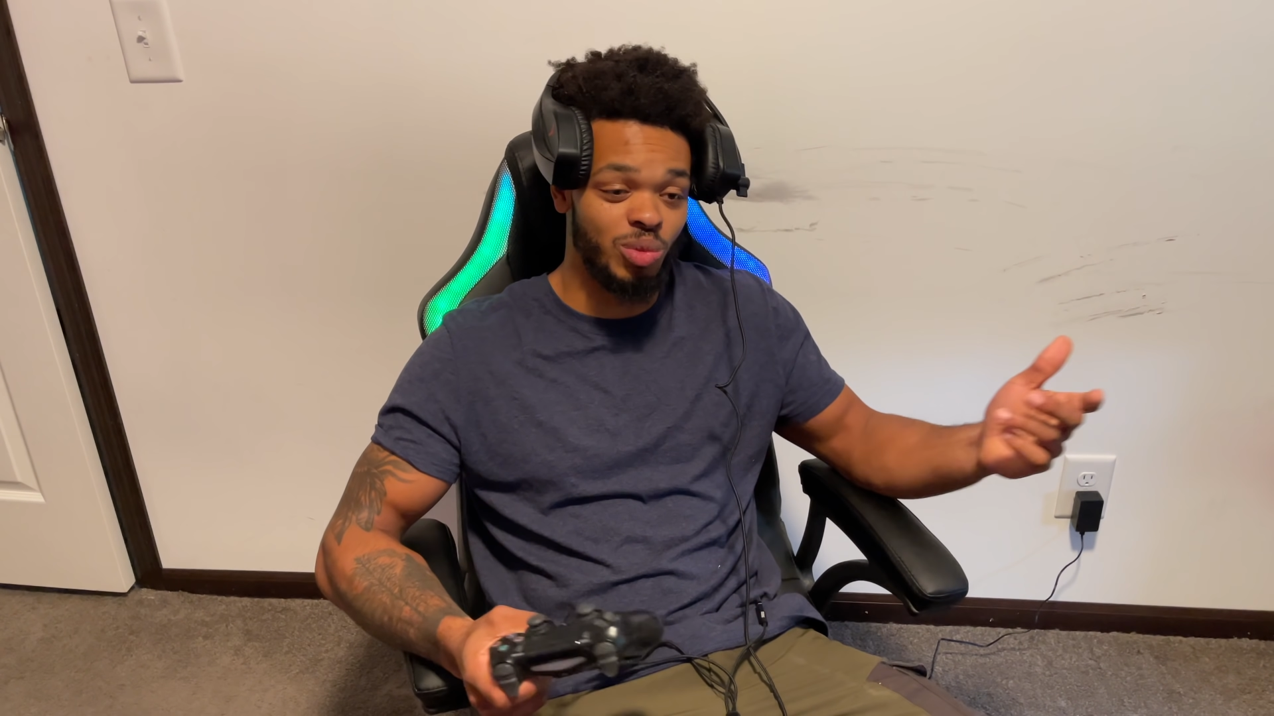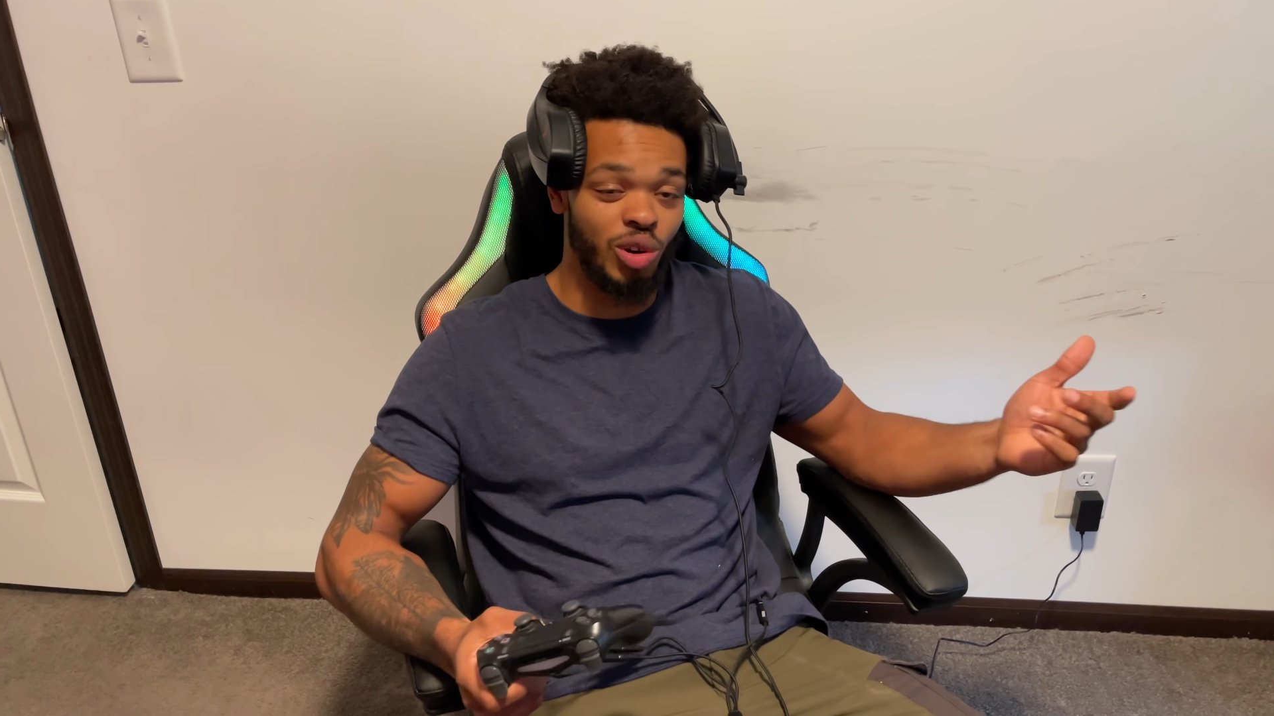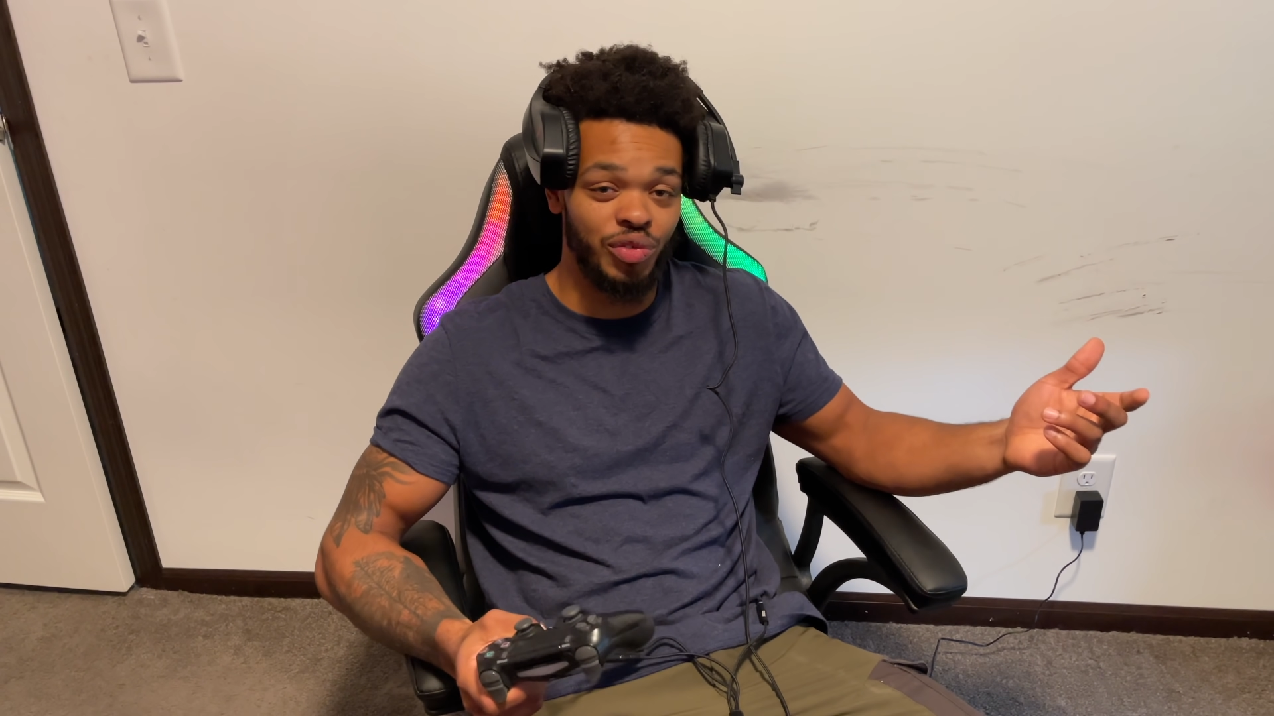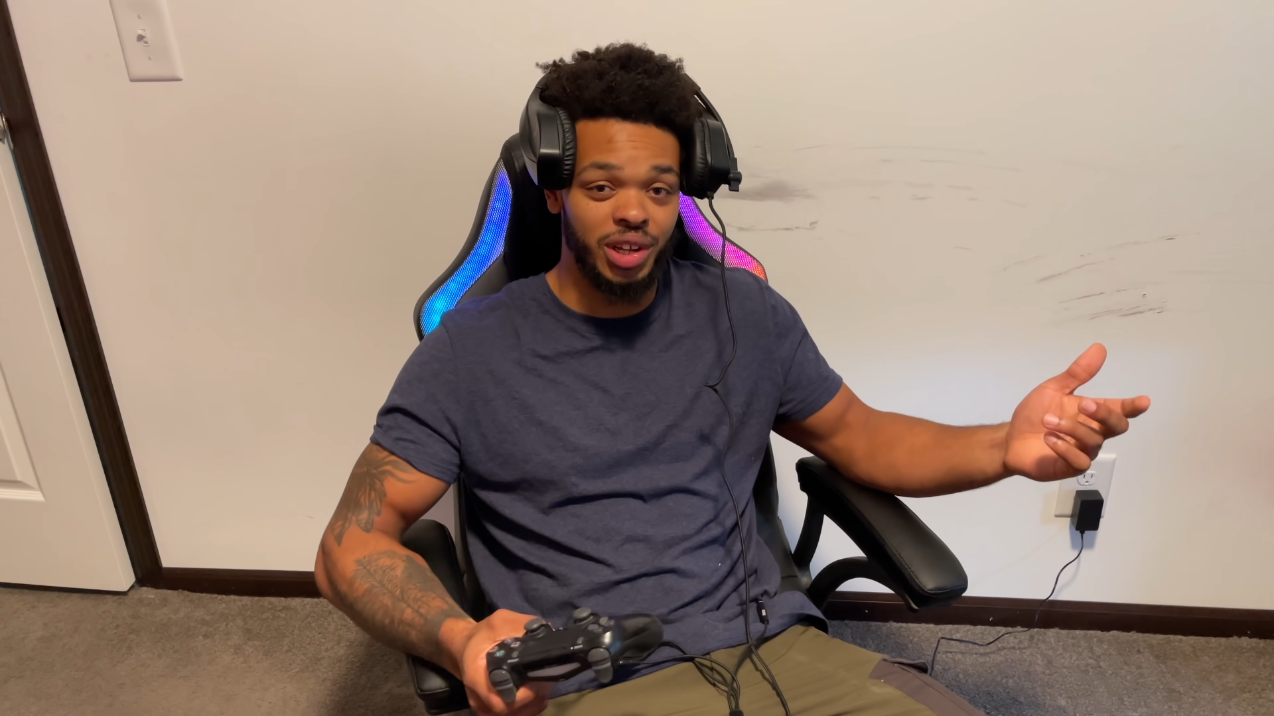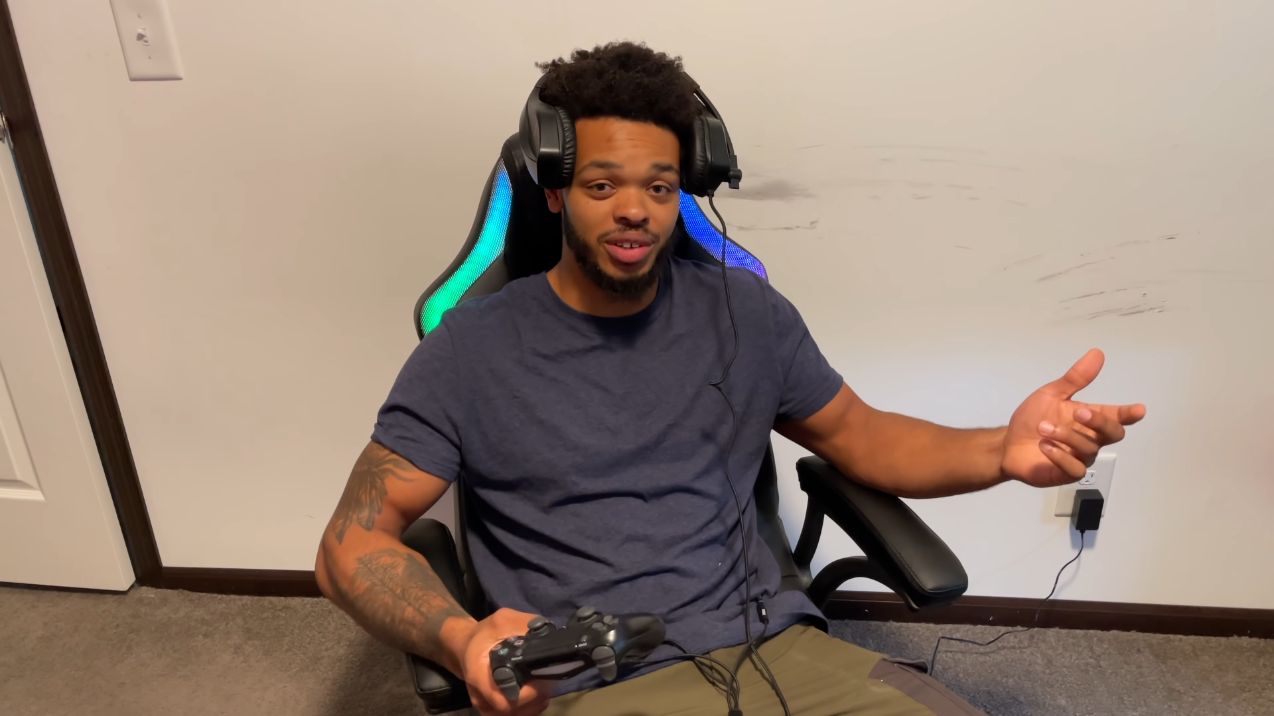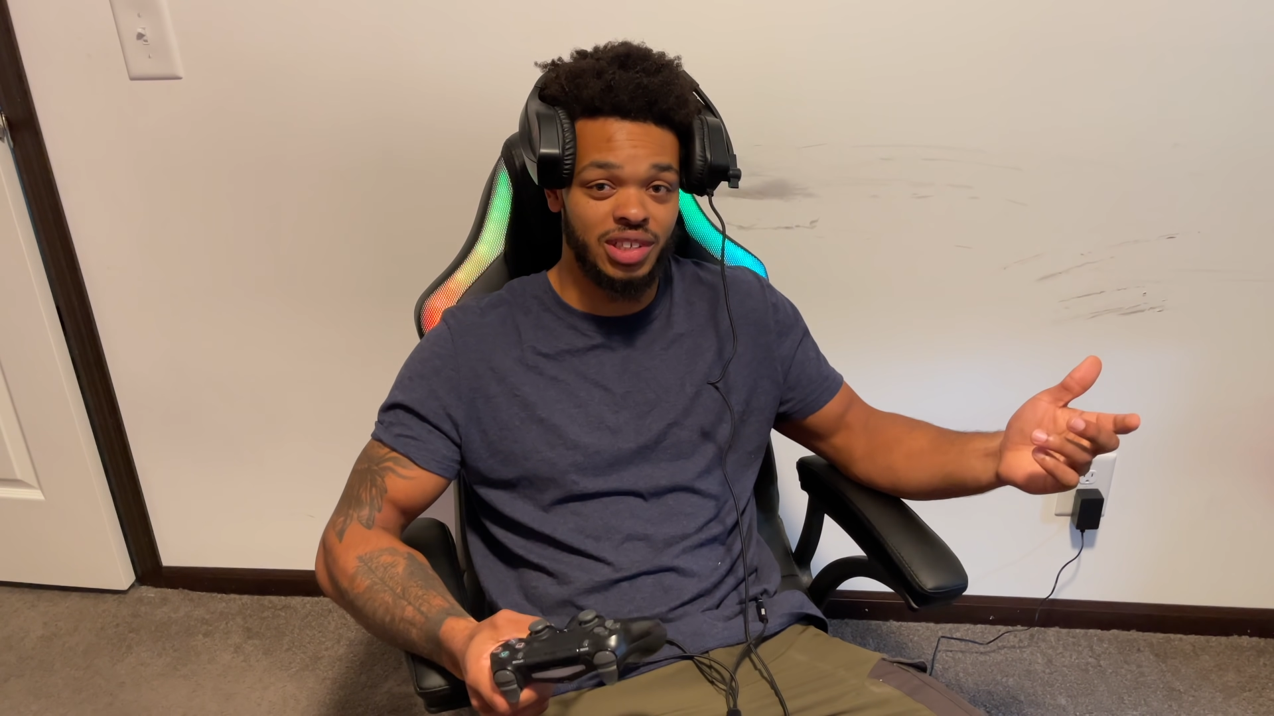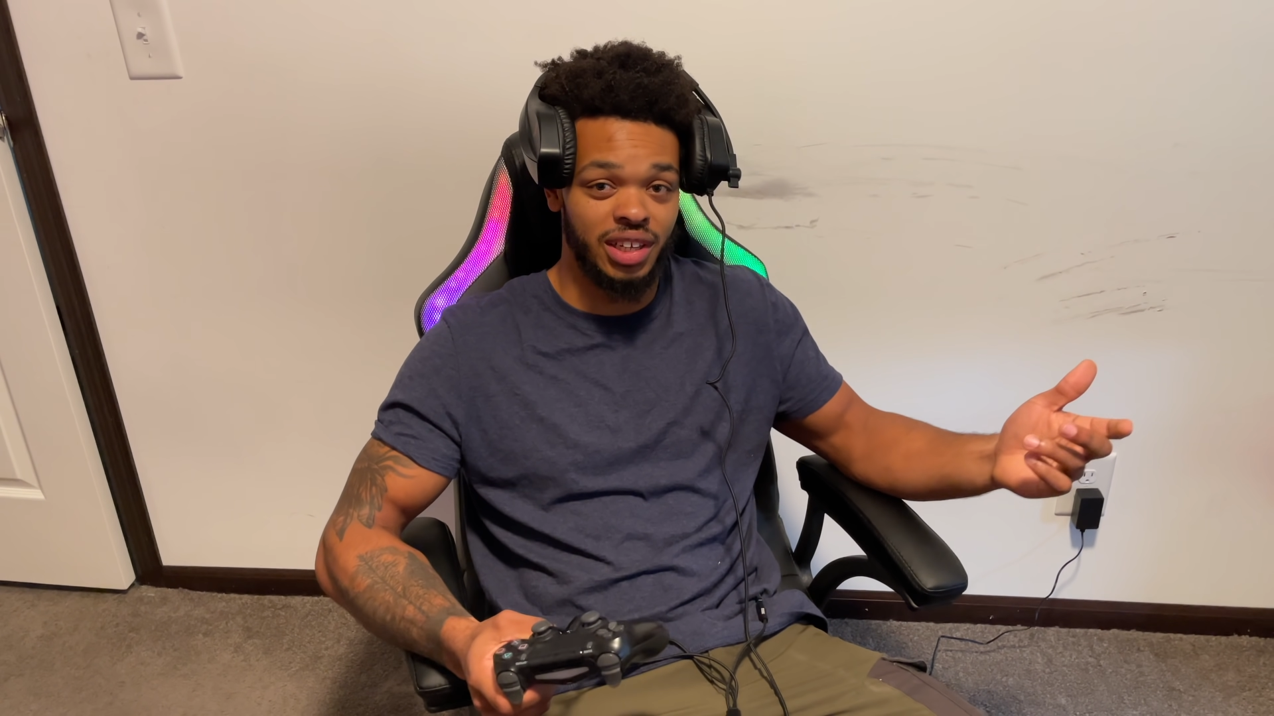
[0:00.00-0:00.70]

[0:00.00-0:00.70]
more videos